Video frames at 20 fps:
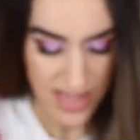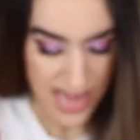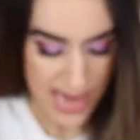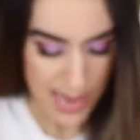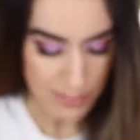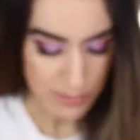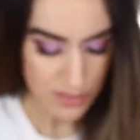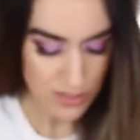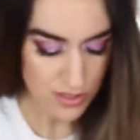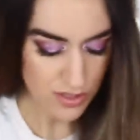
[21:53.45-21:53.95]

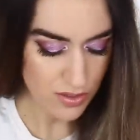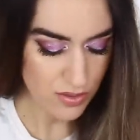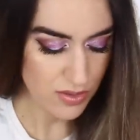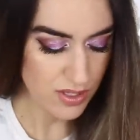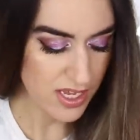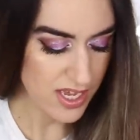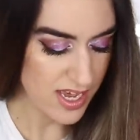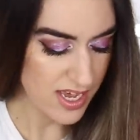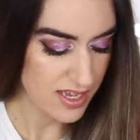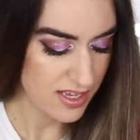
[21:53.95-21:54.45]

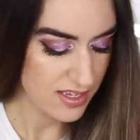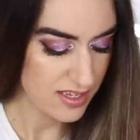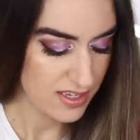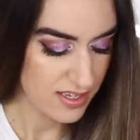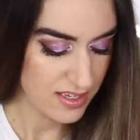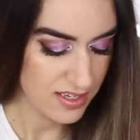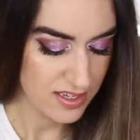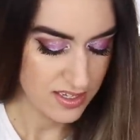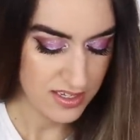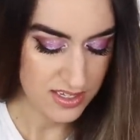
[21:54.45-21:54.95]
Absolutely
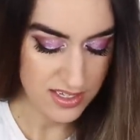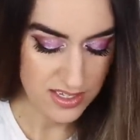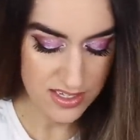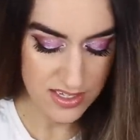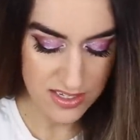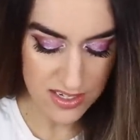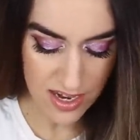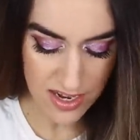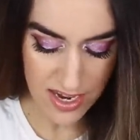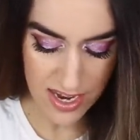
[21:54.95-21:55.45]

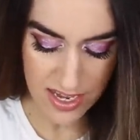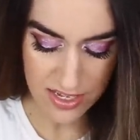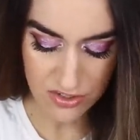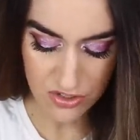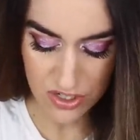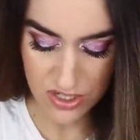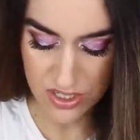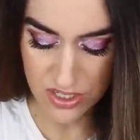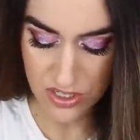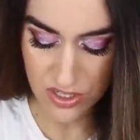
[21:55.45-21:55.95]
stunning,
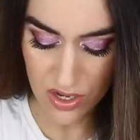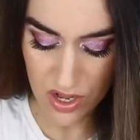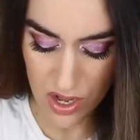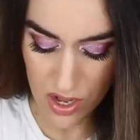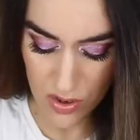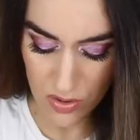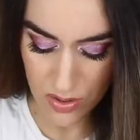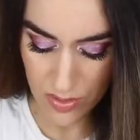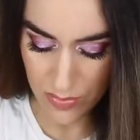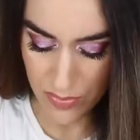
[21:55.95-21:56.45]
just
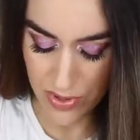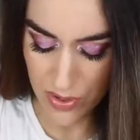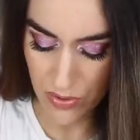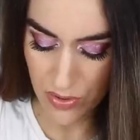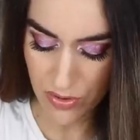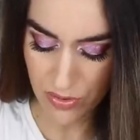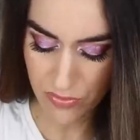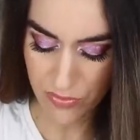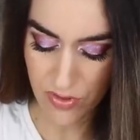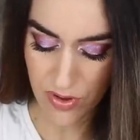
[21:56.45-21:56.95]
so
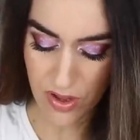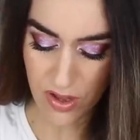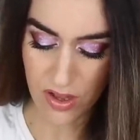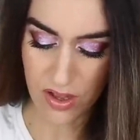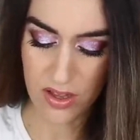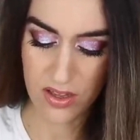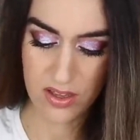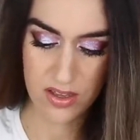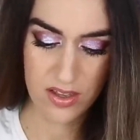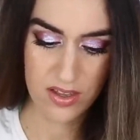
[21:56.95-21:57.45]

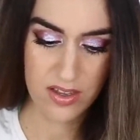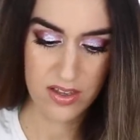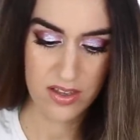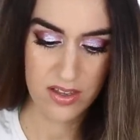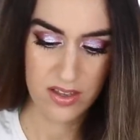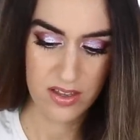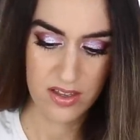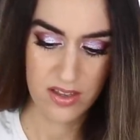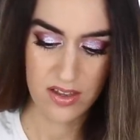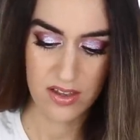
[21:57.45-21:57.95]
beautiful.
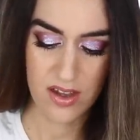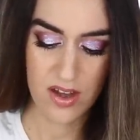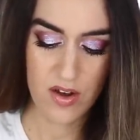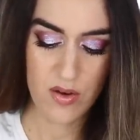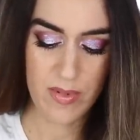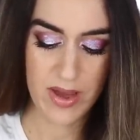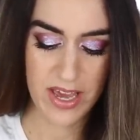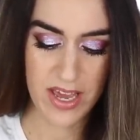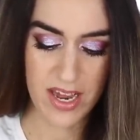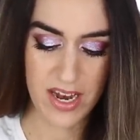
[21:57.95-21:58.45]
Oh
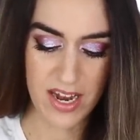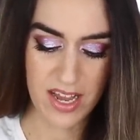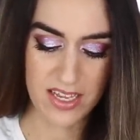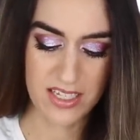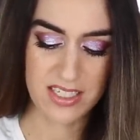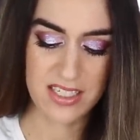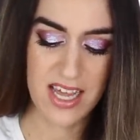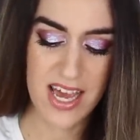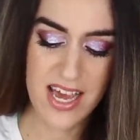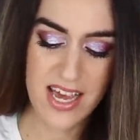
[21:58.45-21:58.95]
my goodness,
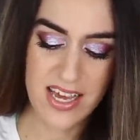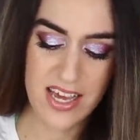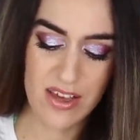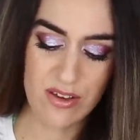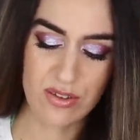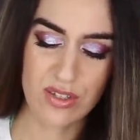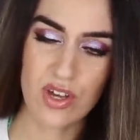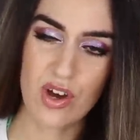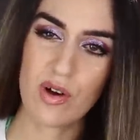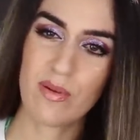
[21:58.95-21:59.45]
thank
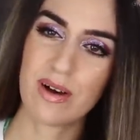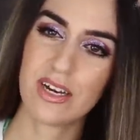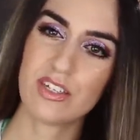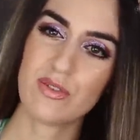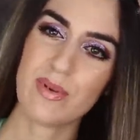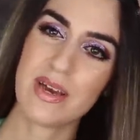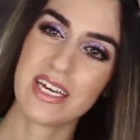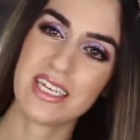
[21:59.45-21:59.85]
you so much,